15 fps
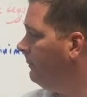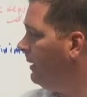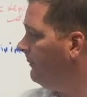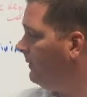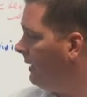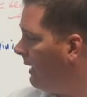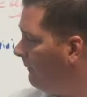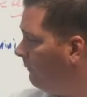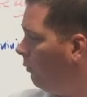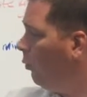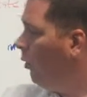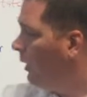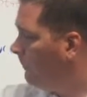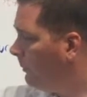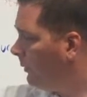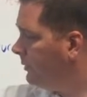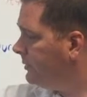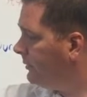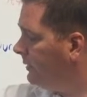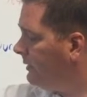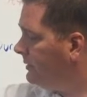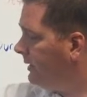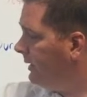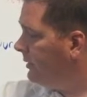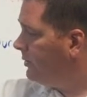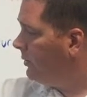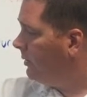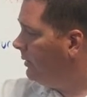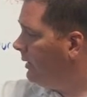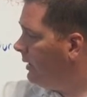If you have one person that's
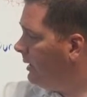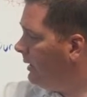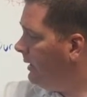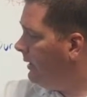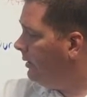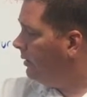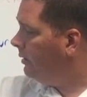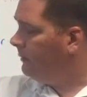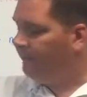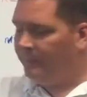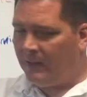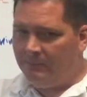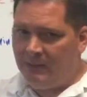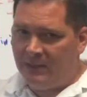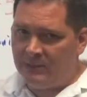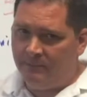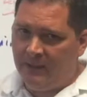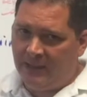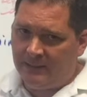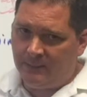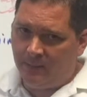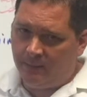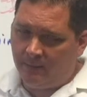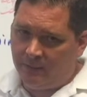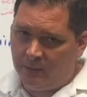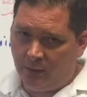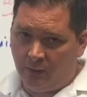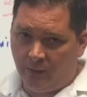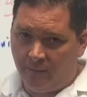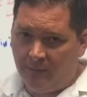injured here, it pays a maximum of
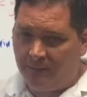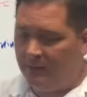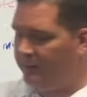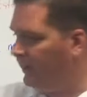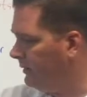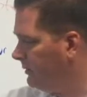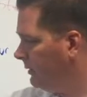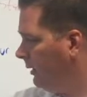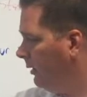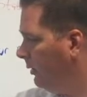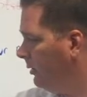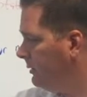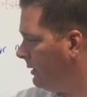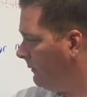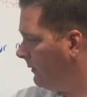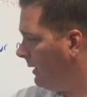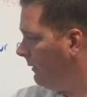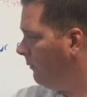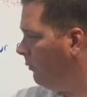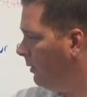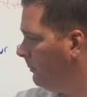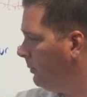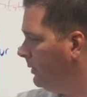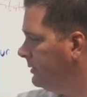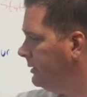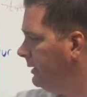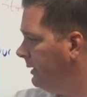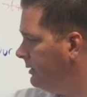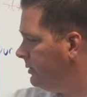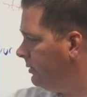$250,000. If you have one
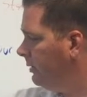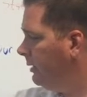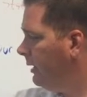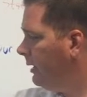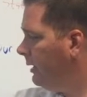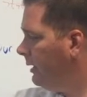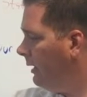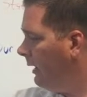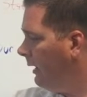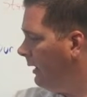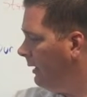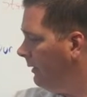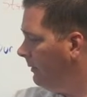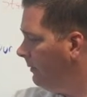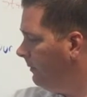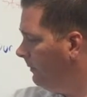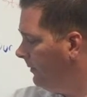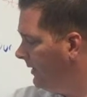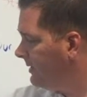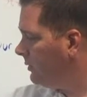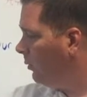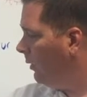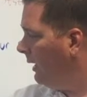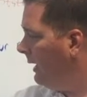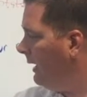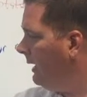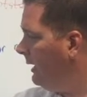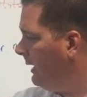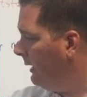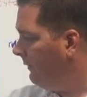person injured this
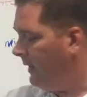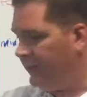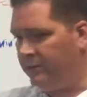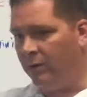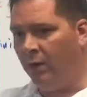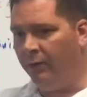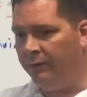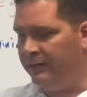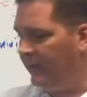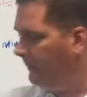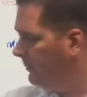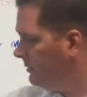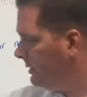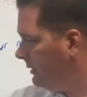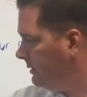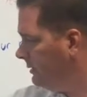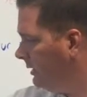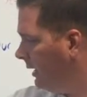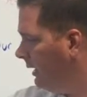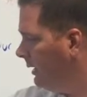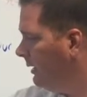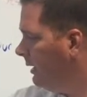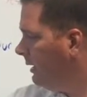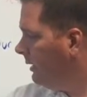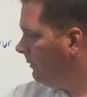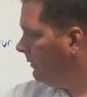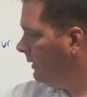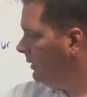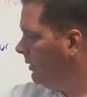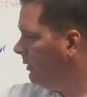way, and that's all the damage that's done,
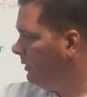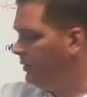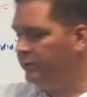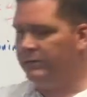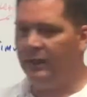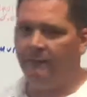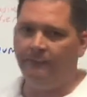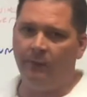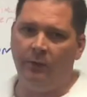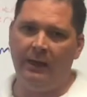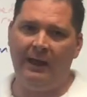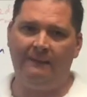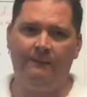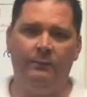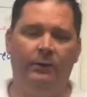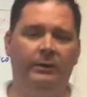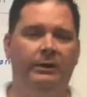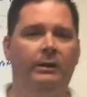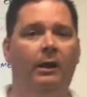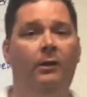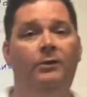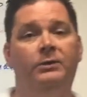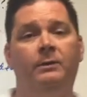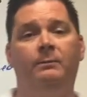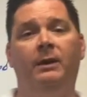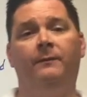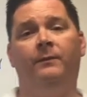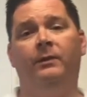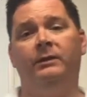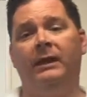then you can use that full $500,000 to
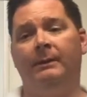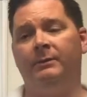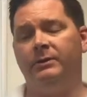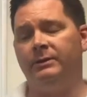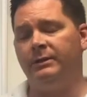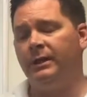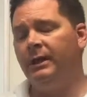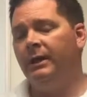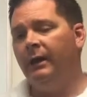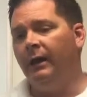pay for the damages.